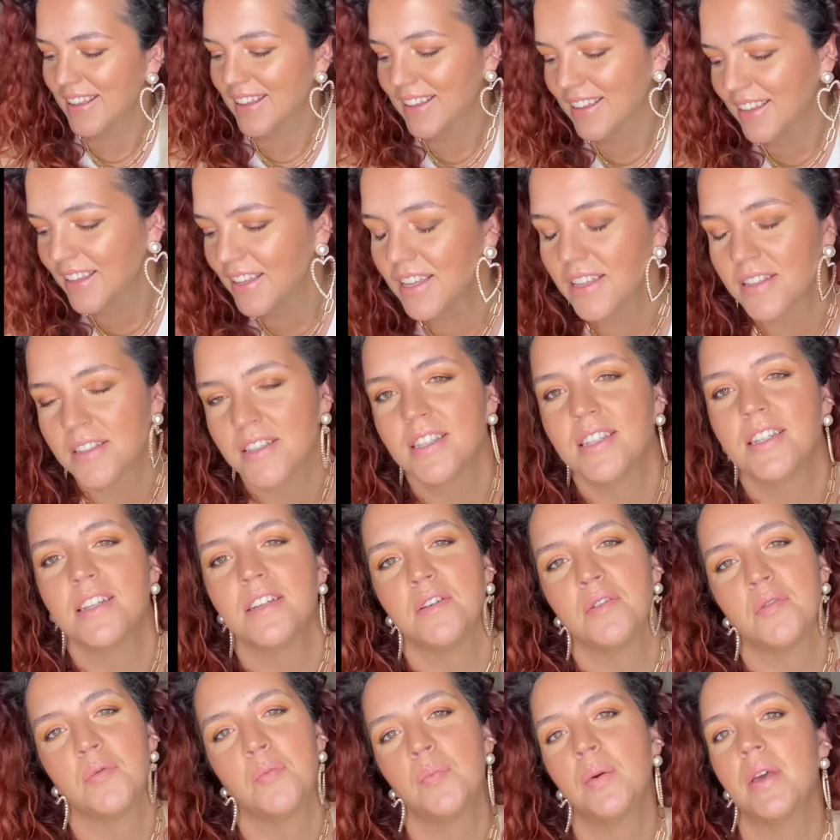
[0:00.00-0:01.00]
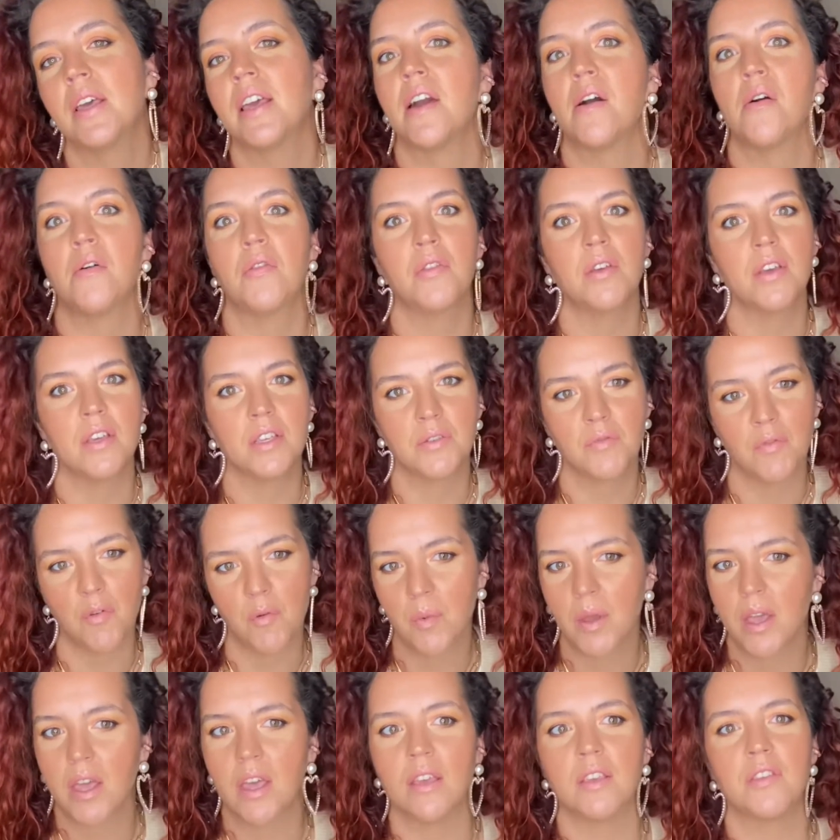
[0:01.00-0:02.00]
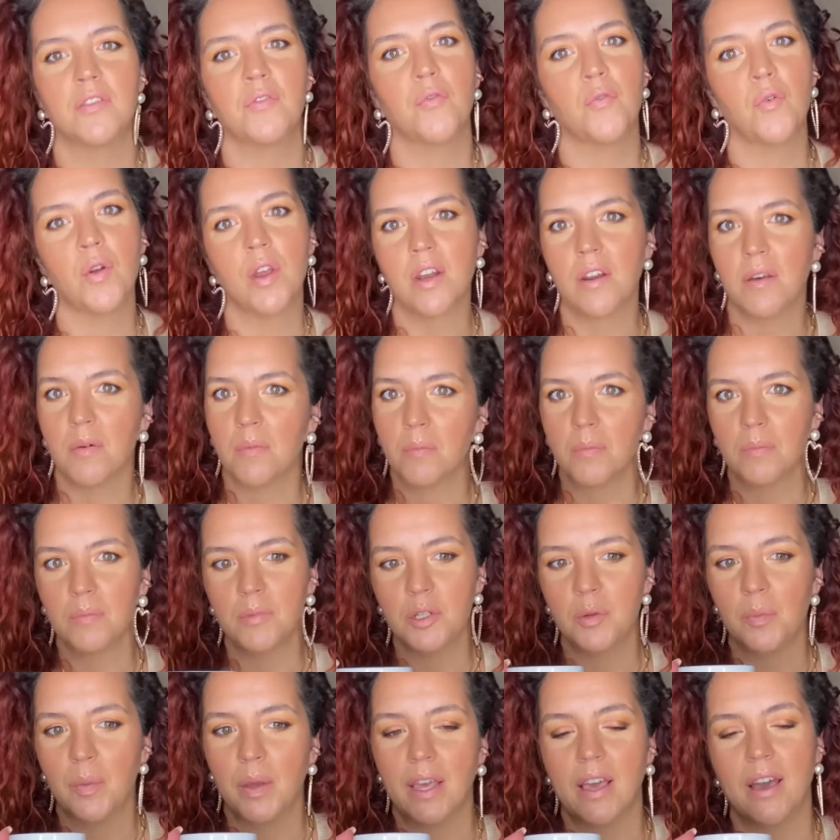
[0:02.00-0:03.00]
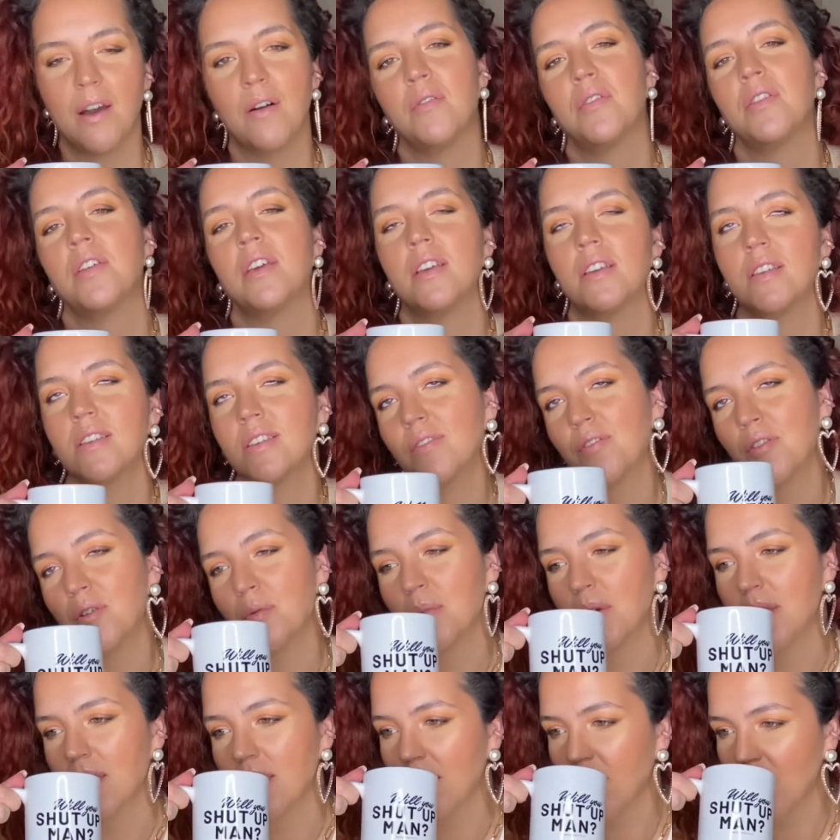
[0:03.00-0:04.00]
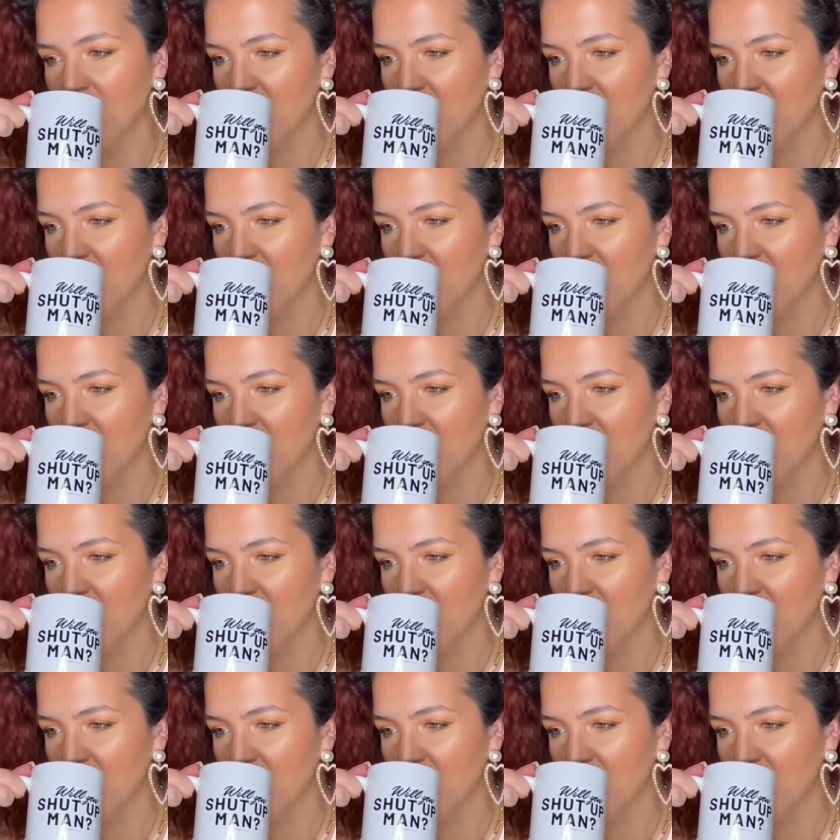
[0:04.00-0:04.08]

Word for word: gets to pick out things for me, has freedom to pick out things for me.